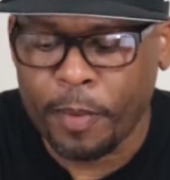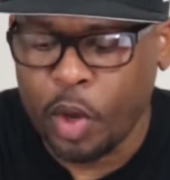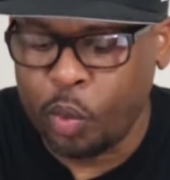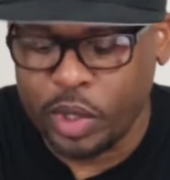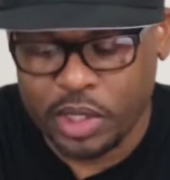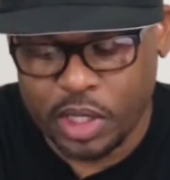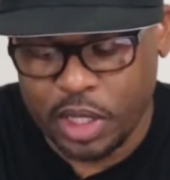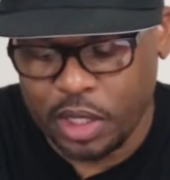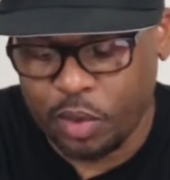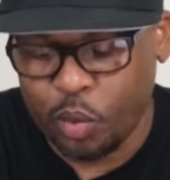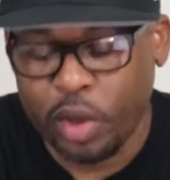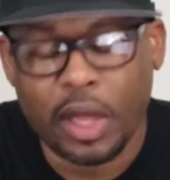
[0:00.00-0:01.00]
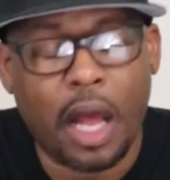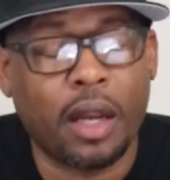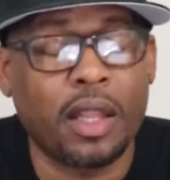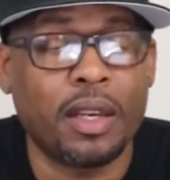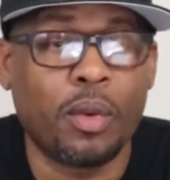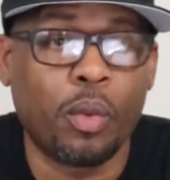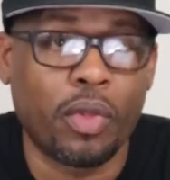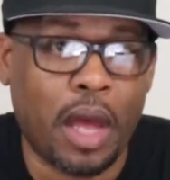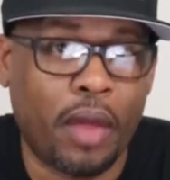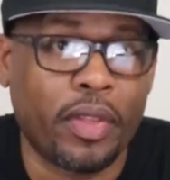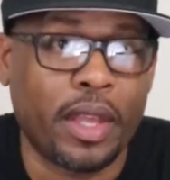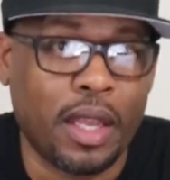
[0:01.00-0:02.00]
whiskey without
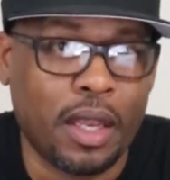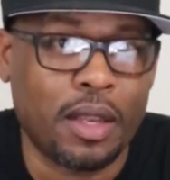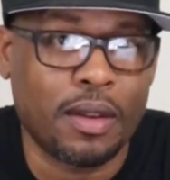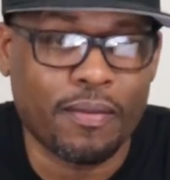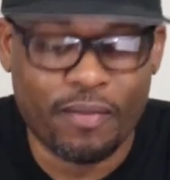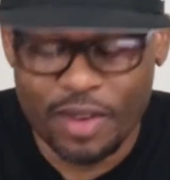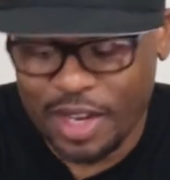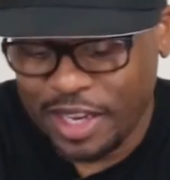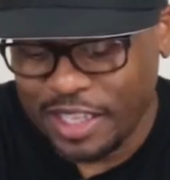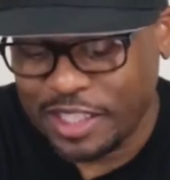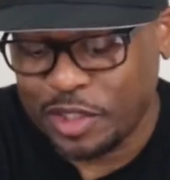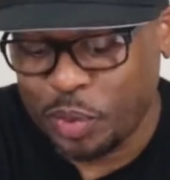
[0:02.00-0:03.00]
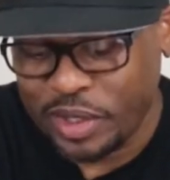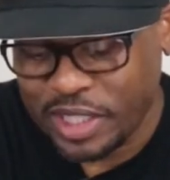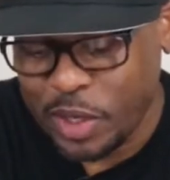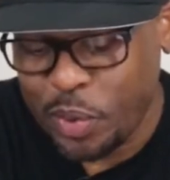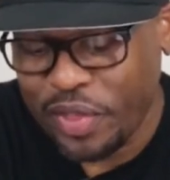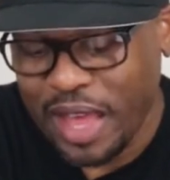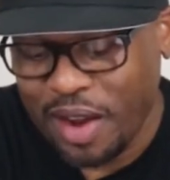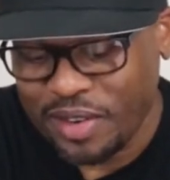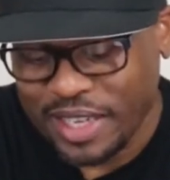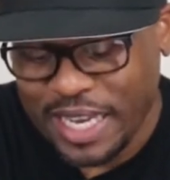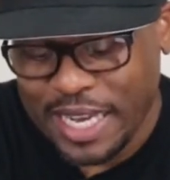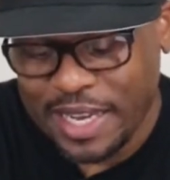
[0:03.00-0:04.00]
the E. This is whiskey without
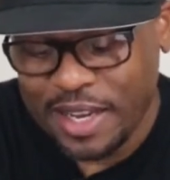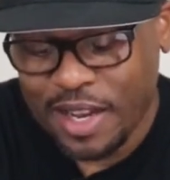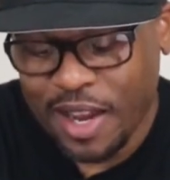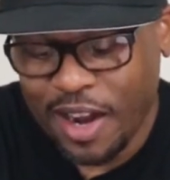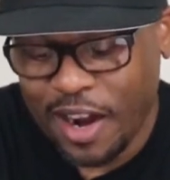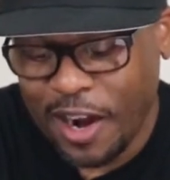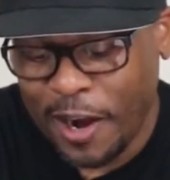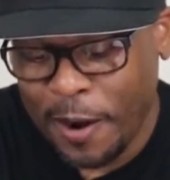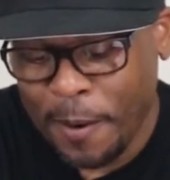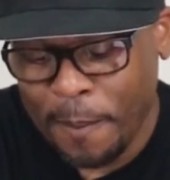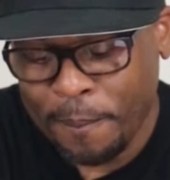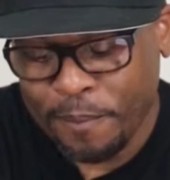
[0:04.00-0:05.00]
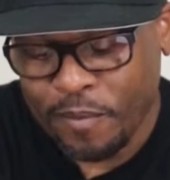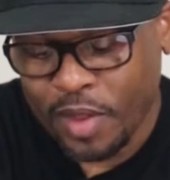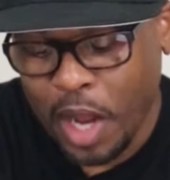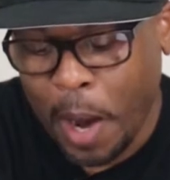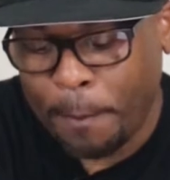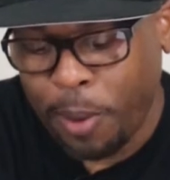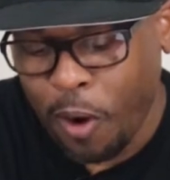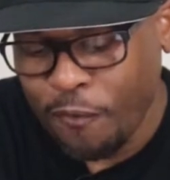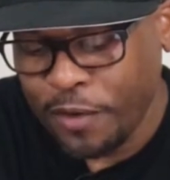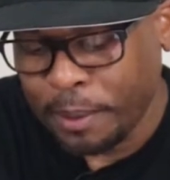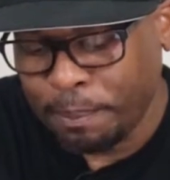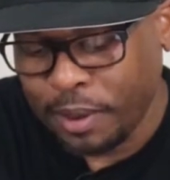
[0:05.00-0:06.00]
an E. A
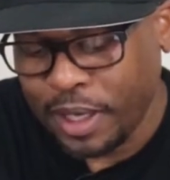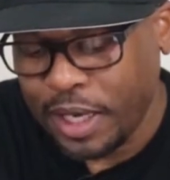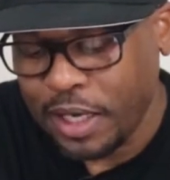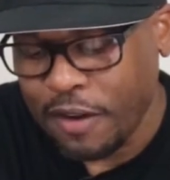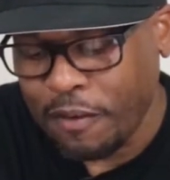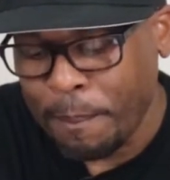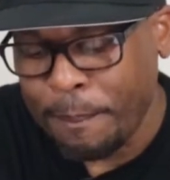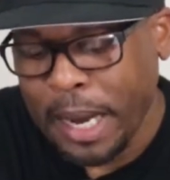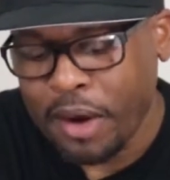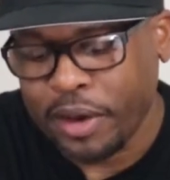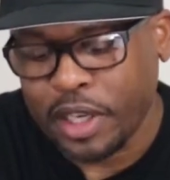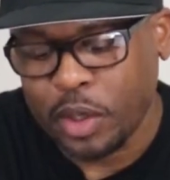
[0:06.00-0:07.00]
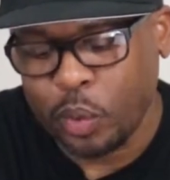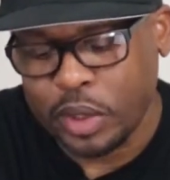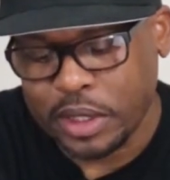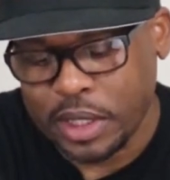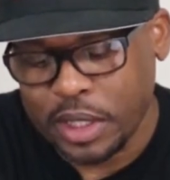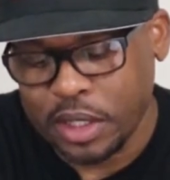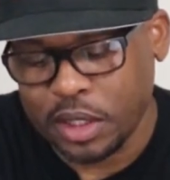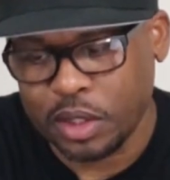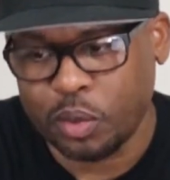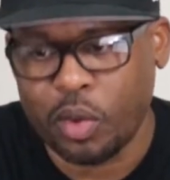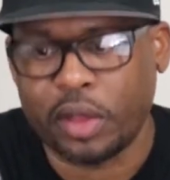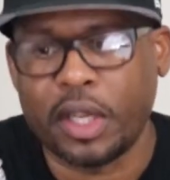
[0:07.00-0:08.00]
perfect blend of American whiskeys is
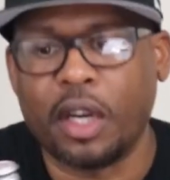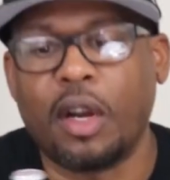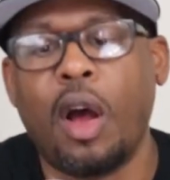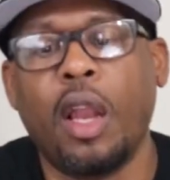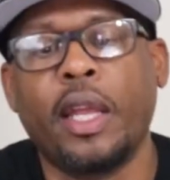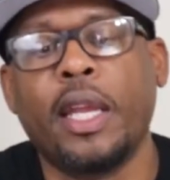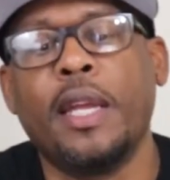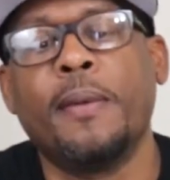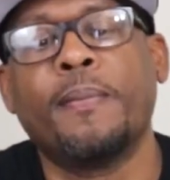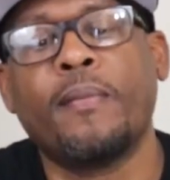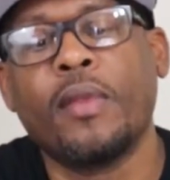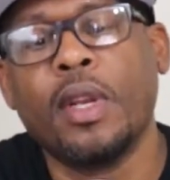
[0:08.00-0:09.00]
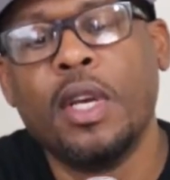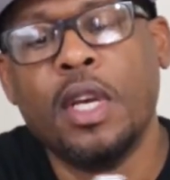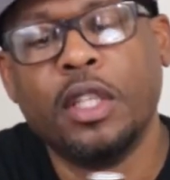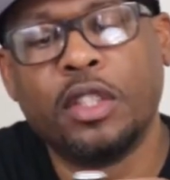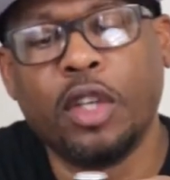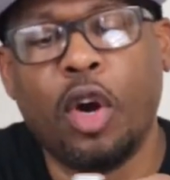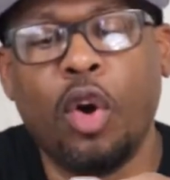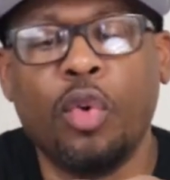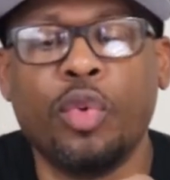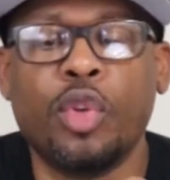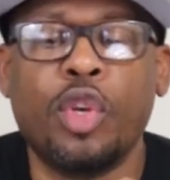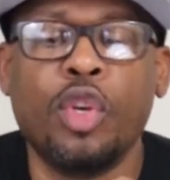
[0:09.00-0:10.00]
what they're calling it. So